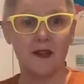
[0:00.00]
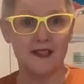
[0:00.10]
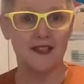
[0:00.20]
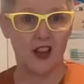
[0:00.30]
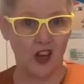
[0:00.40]
this
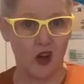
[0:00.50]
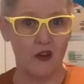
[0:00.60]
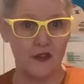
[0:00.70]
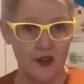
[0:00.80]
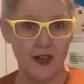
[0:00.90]
is a low
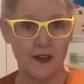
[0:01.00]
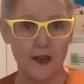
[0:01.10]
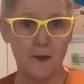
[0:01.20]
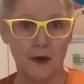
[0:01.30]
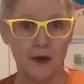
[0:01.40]
fidelity
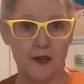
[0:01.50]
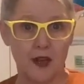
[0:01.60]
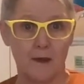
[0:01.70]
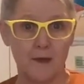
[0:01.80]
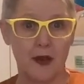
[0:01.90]

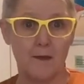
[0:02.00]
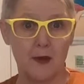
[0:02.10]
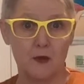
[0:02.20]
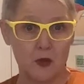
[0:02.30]
prototype that I built to